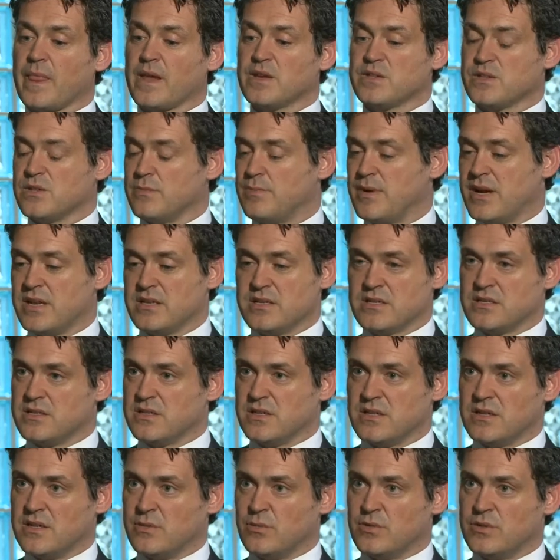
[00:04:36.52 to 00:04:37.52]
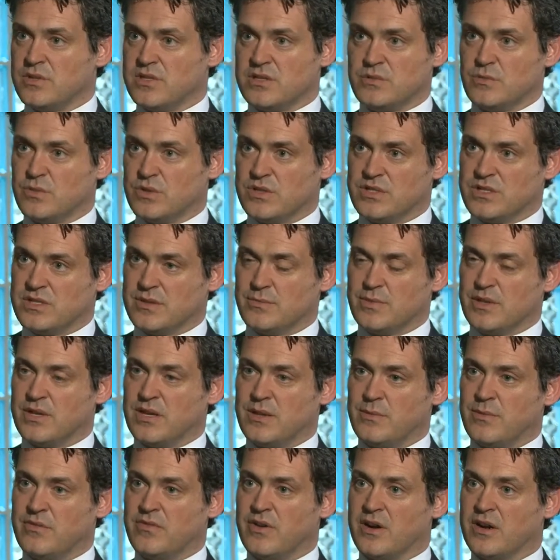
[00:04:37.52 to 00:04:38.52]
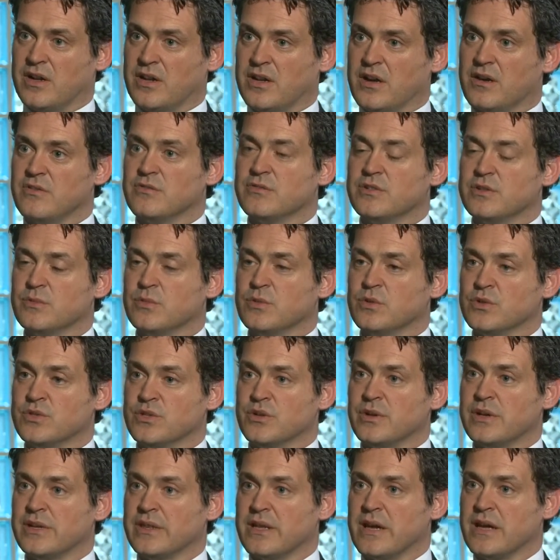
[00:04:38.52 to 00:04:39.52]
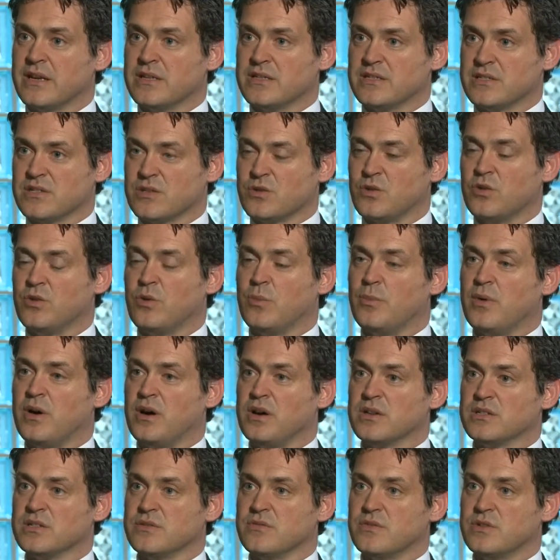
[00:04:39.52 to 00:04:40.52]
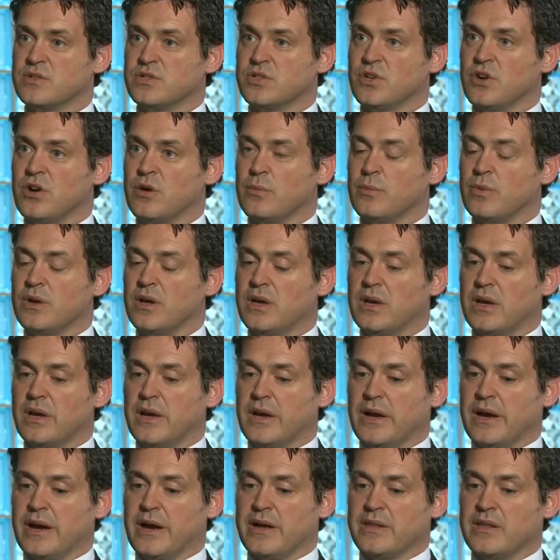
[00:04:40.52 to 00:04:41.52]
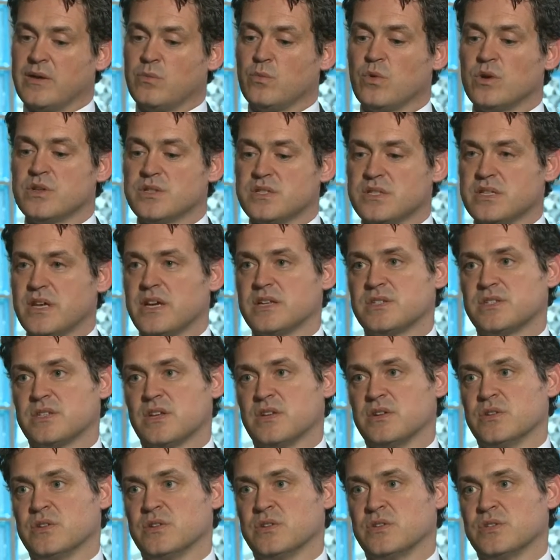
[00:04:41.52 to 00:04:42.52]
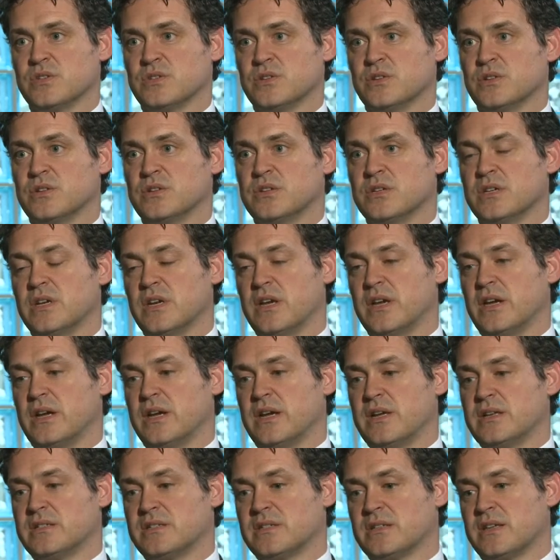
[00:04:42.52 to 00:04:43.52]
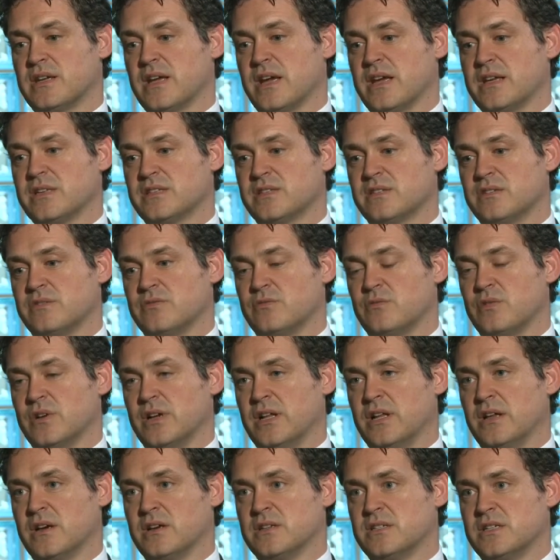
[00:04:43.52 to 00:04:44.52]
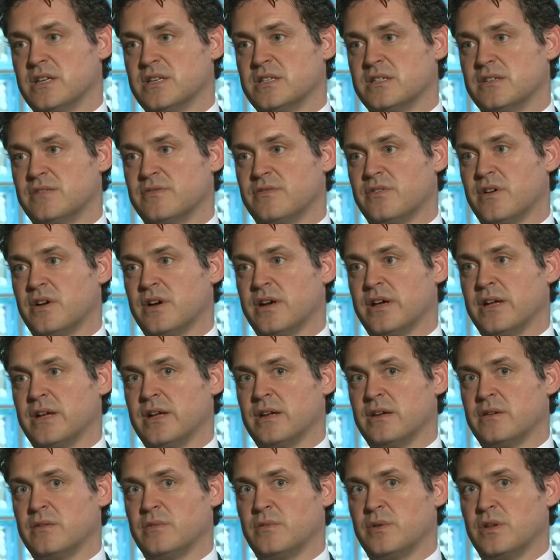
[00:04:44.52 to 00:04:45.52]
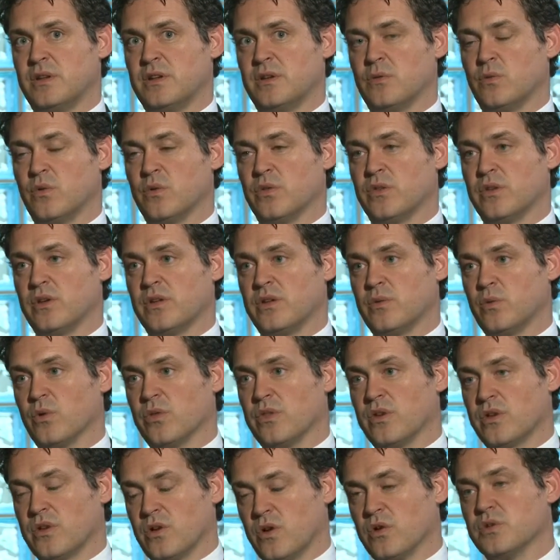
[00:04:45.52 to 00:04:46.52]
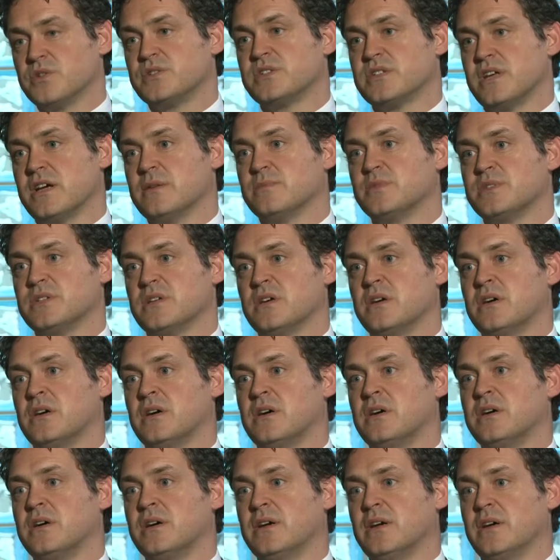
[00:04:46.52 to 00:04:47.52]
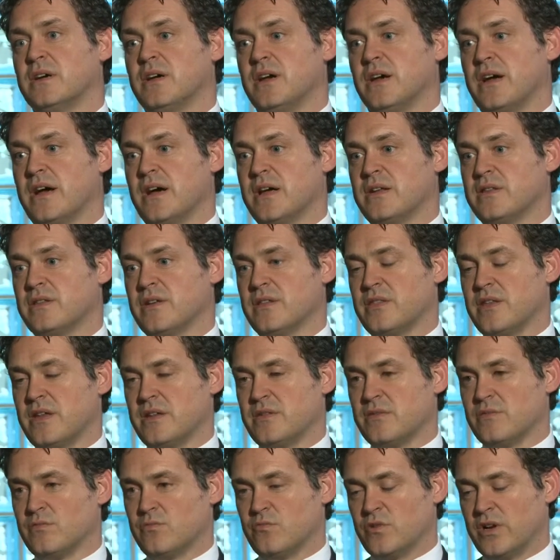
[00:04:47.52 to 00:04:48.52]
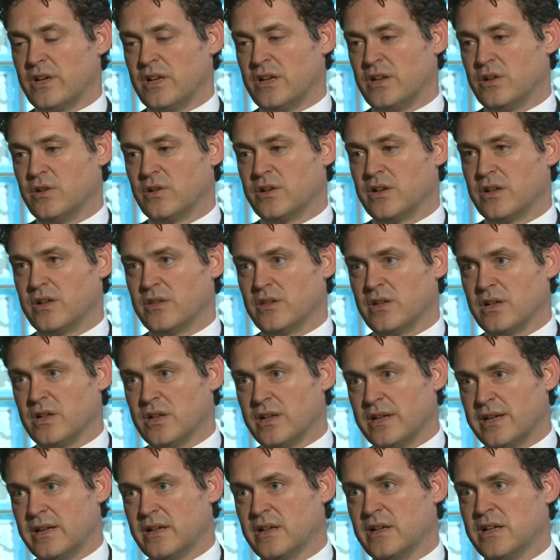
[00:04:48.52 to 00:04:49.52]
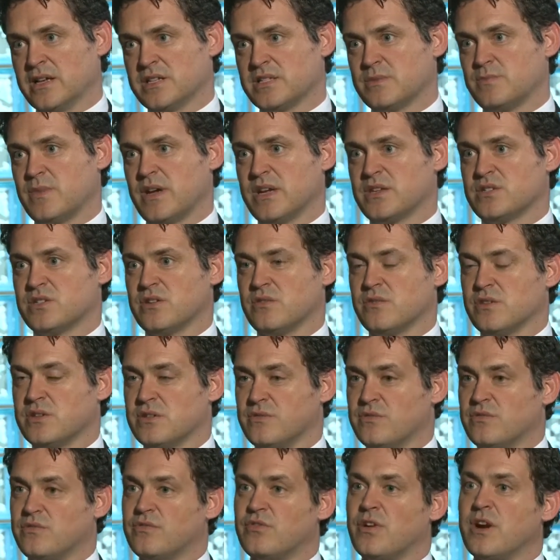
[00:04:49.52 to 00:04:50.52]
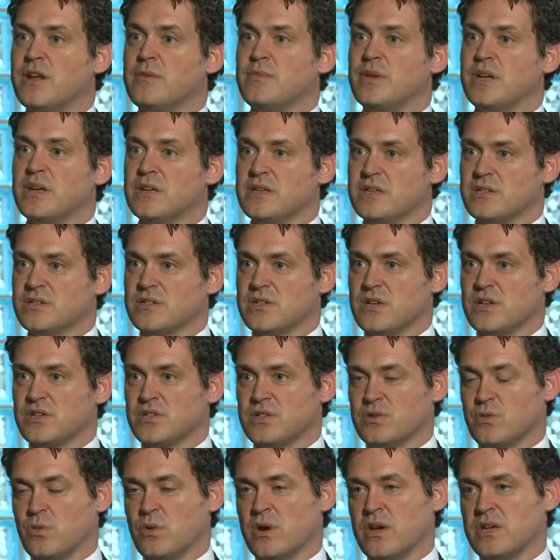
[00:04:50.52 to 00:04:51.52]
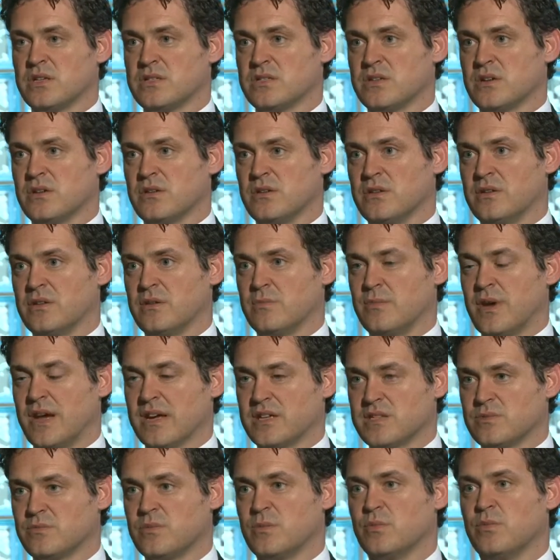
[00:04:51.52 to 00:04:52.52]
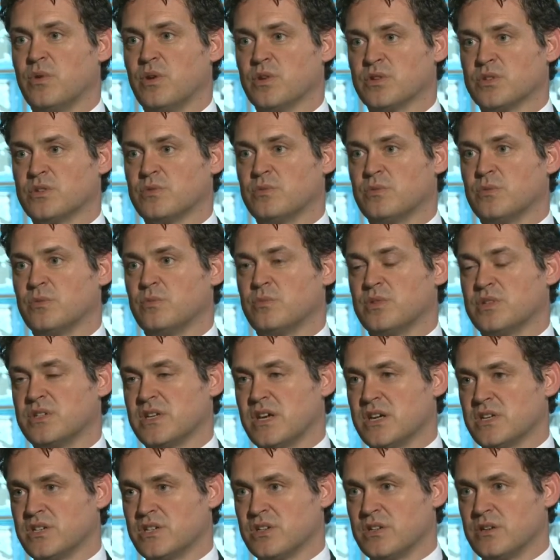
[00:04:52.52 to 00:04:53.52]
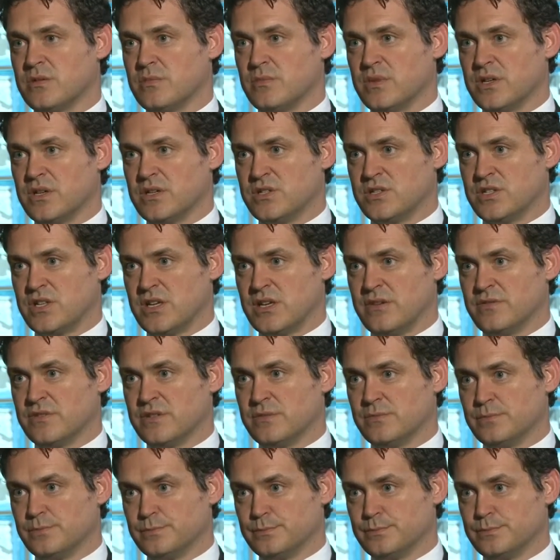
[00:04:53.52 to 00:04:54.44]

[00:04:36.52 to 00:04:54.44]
So a patent attorney would typically be very comfortable doing that. It's a core part of the job. And then once that's understood, it's a case of really identifying what the concepts are, and then really looking at the legal aspects of it and framing it in such a way so that the maximum possible protection can be achieved.